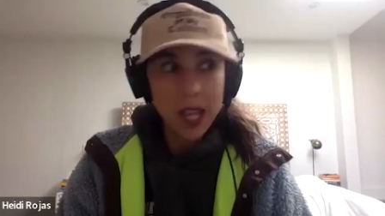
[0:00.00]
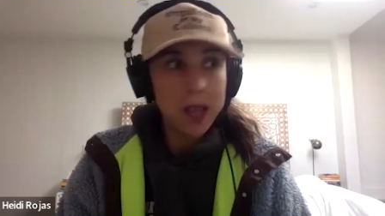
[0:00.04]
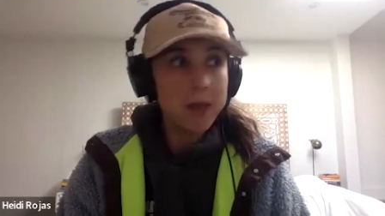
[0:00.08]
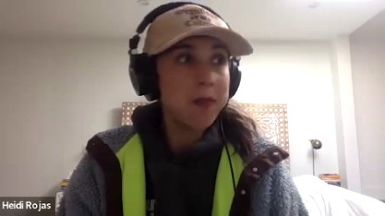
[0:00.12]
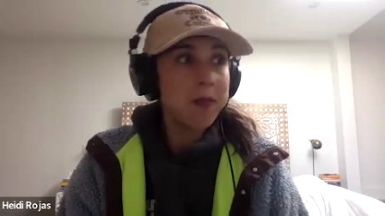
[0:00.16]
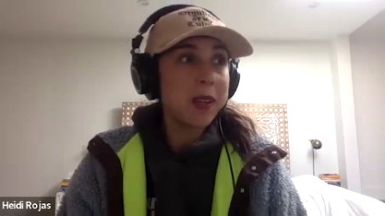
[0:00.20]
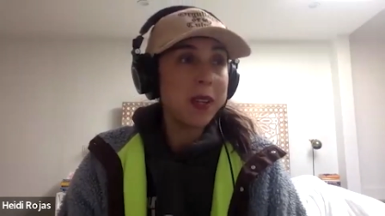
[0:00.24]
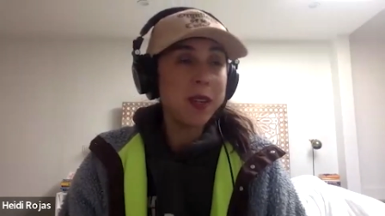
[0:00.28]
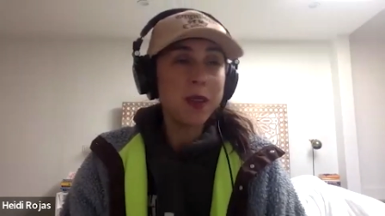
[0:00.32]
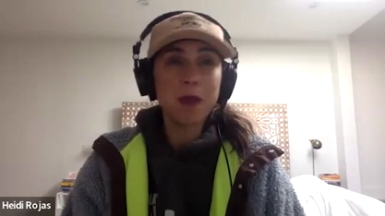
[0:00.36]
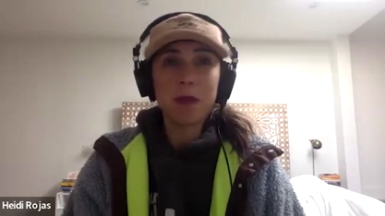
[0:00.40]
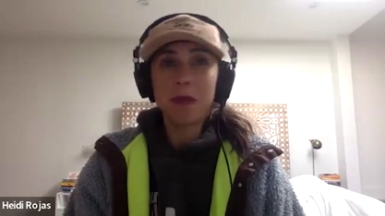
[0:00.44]

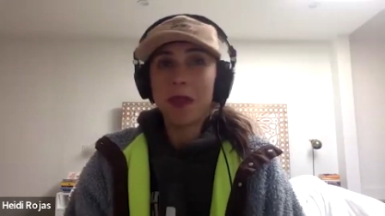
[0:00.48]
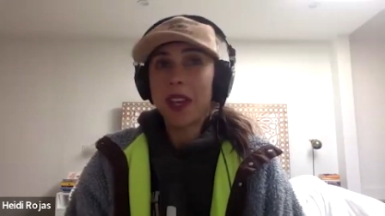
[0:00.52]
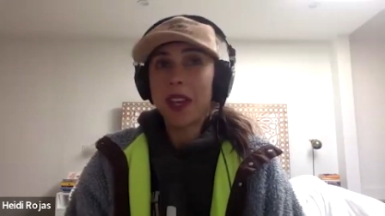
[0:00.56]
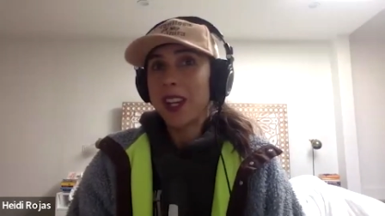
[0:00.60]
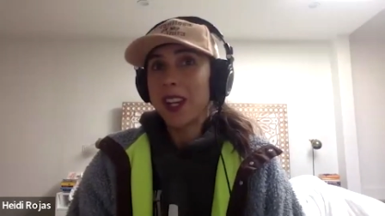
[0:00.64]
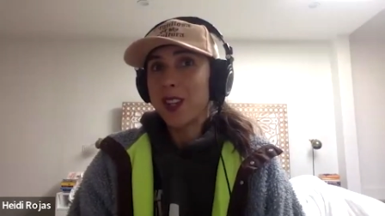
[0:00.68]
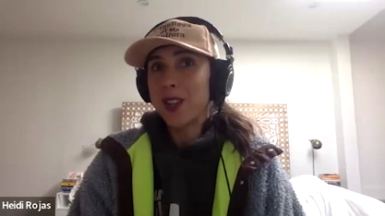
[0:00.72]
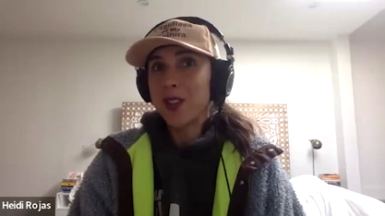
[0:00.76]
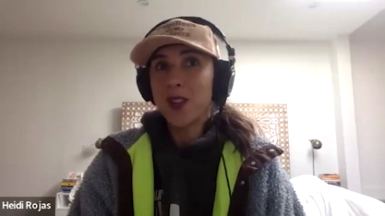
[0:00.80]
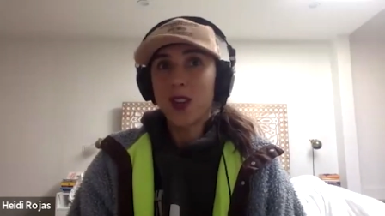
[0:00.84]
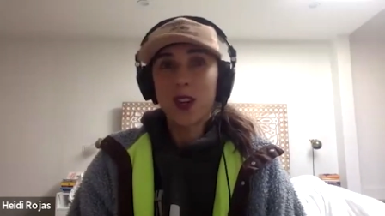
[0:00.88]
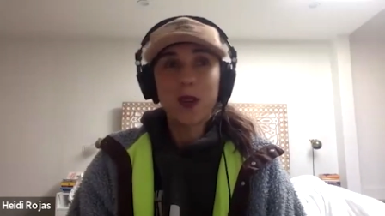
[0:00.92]
I'm my own
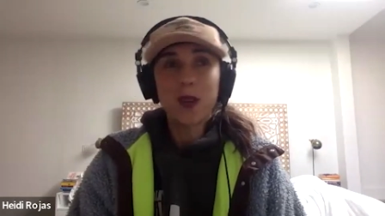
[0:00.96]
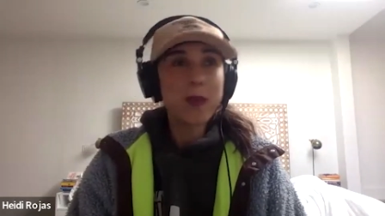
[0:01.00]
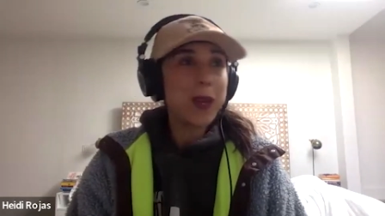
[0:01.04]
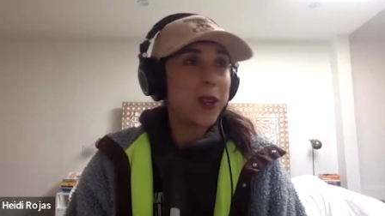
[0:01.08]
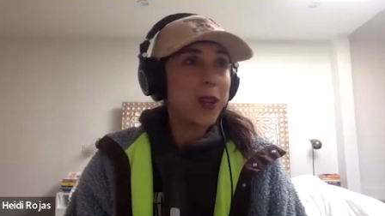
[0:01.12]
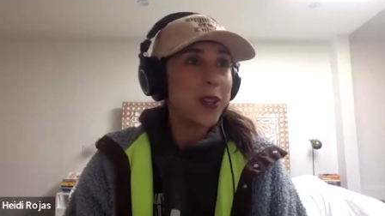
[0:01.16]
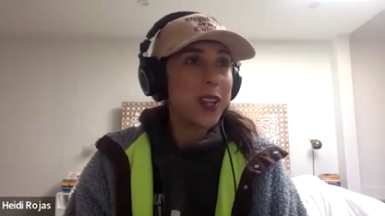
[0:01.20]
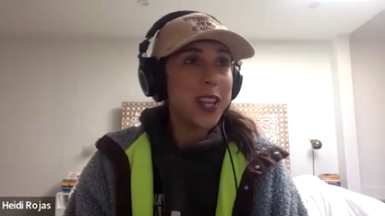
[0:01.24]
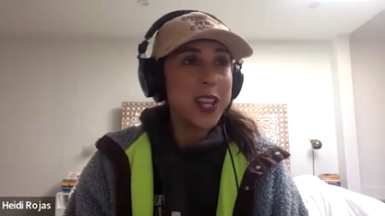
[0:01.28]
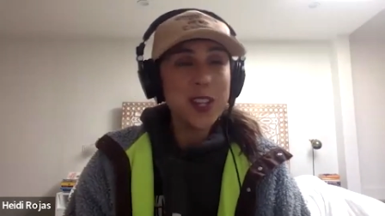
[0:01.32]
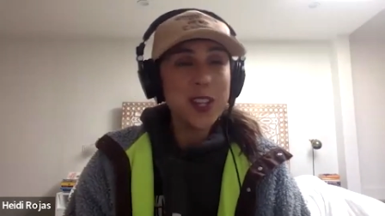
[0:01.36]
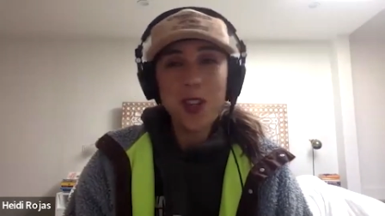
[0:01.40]
manager,
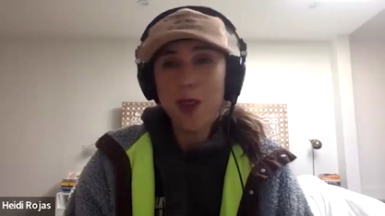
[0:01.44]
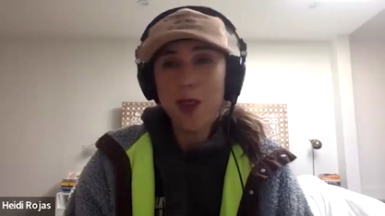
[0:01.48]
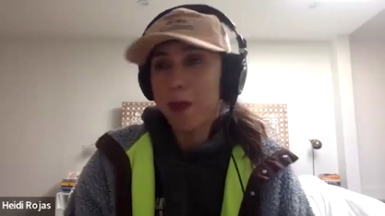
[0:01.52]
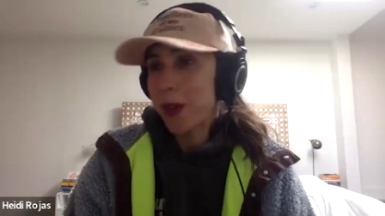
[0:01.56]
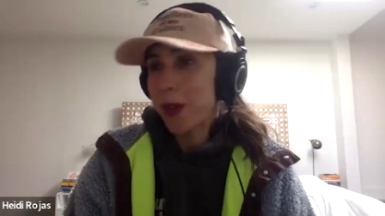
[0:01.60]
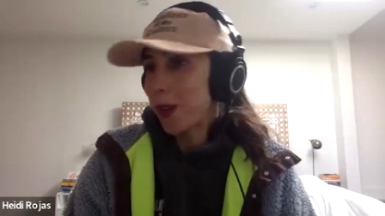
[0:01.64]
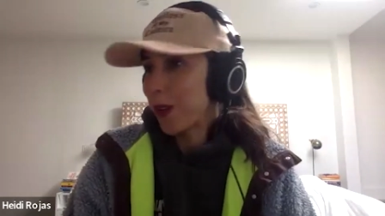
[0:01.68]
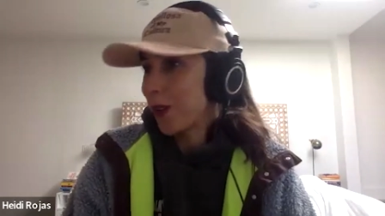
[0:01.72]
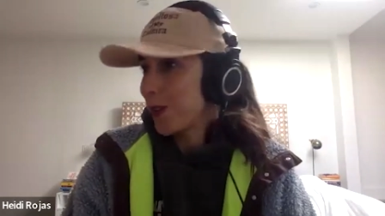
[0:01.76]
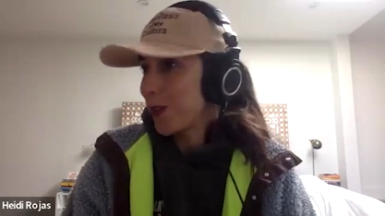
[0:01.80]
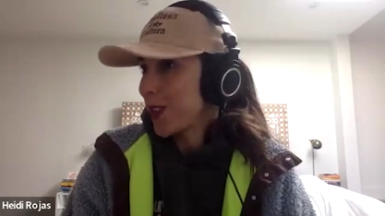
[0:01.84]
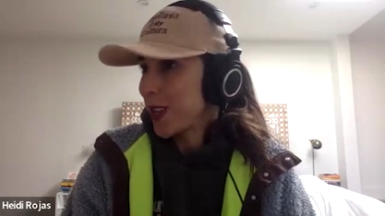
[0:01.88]
my own agent,
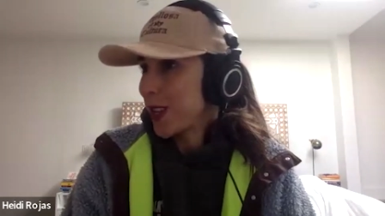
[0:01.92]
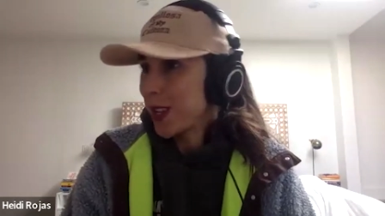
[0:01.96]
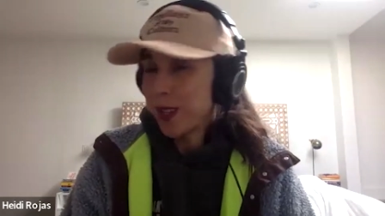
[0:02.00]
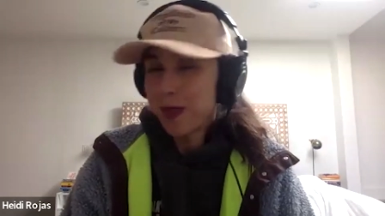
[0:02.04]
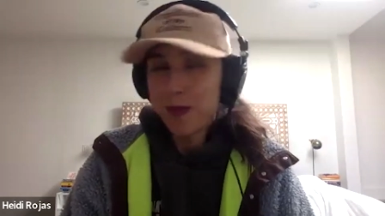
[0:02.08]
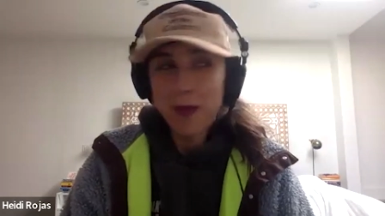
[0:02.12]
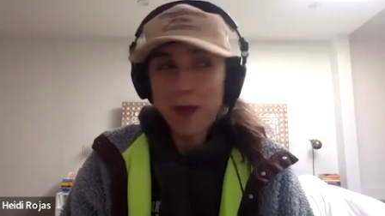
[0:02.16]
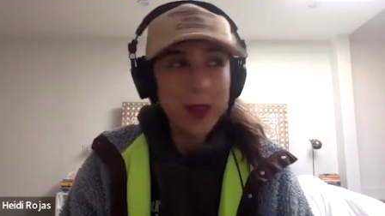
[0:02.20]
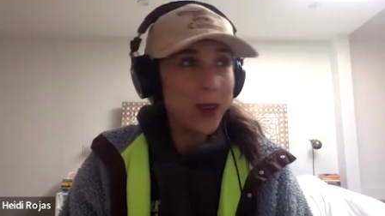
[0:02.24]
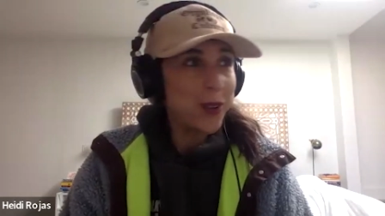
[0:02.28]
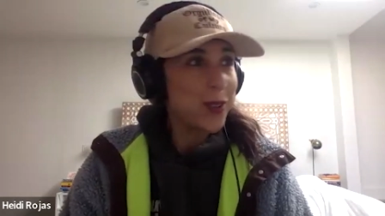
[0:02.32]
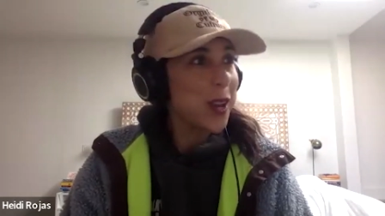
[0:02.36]
my own
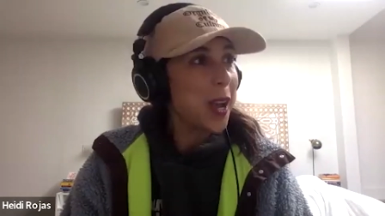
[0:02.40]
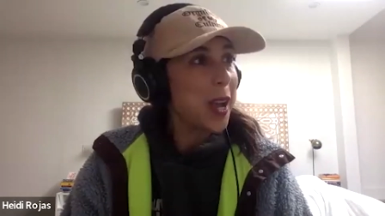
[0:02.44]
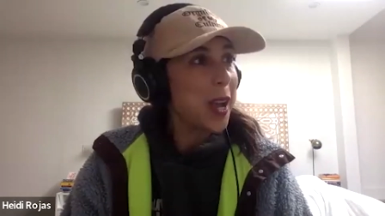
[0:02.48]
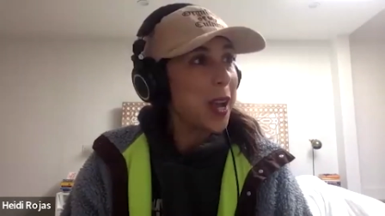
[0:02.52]
this, my own